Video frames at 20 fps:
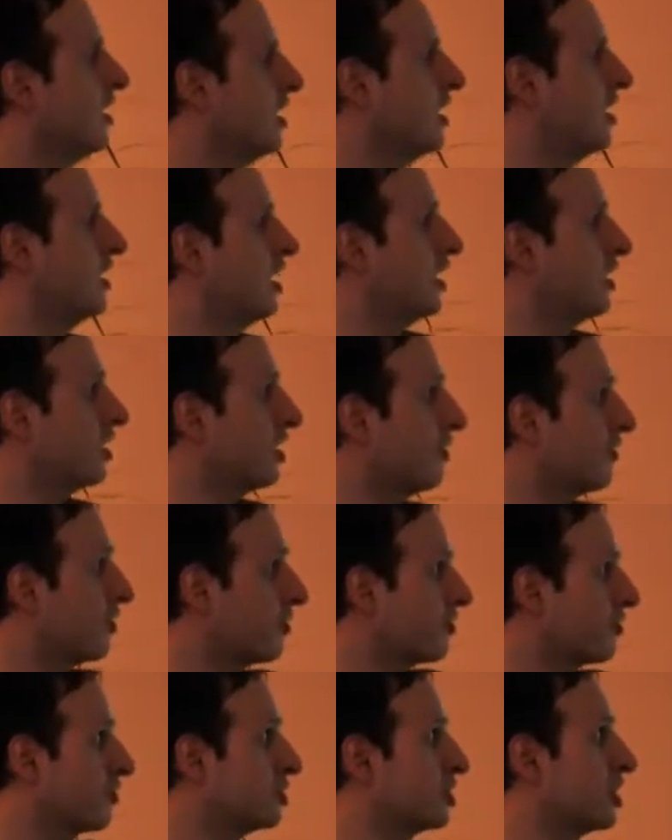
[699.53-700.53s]
And you have
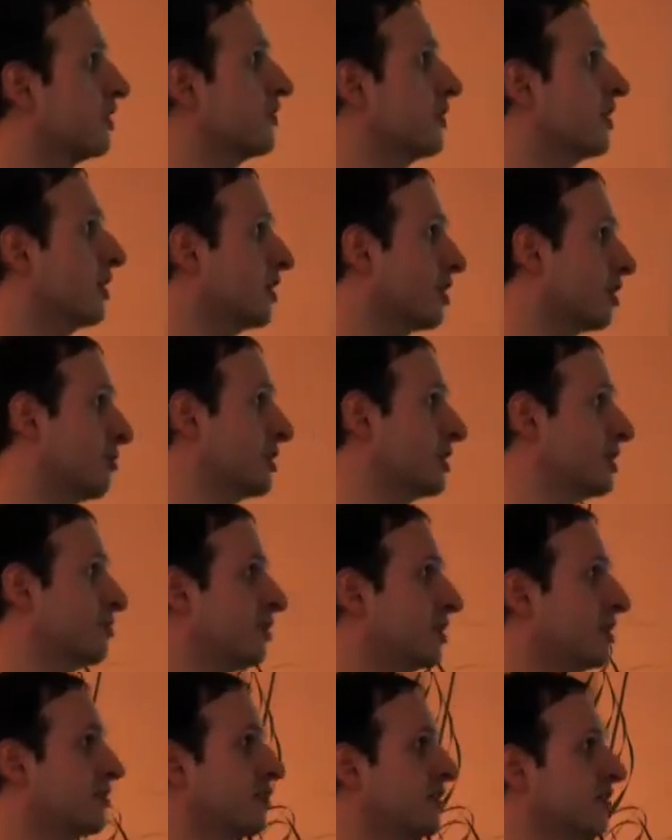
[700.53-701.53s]
also Java
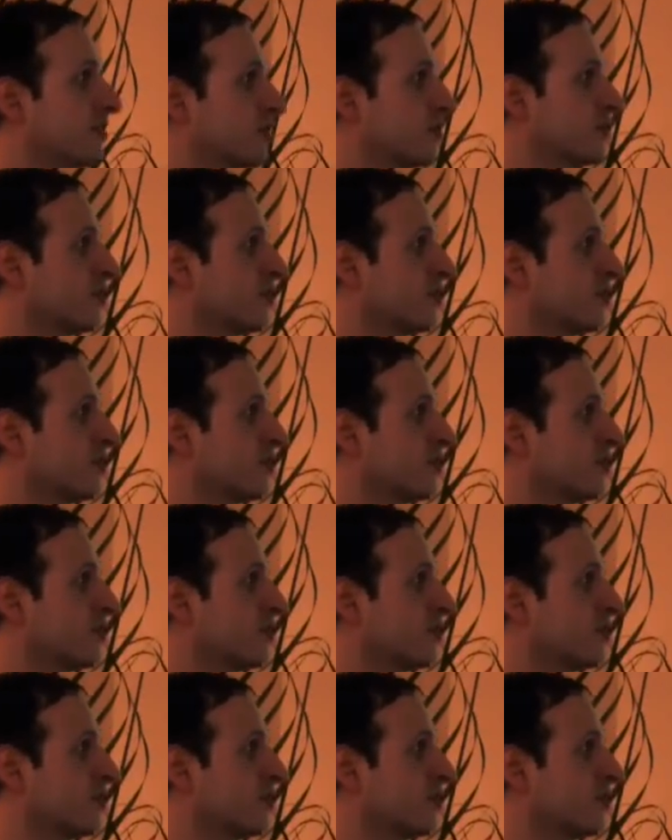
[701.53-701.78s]
compatibility, so you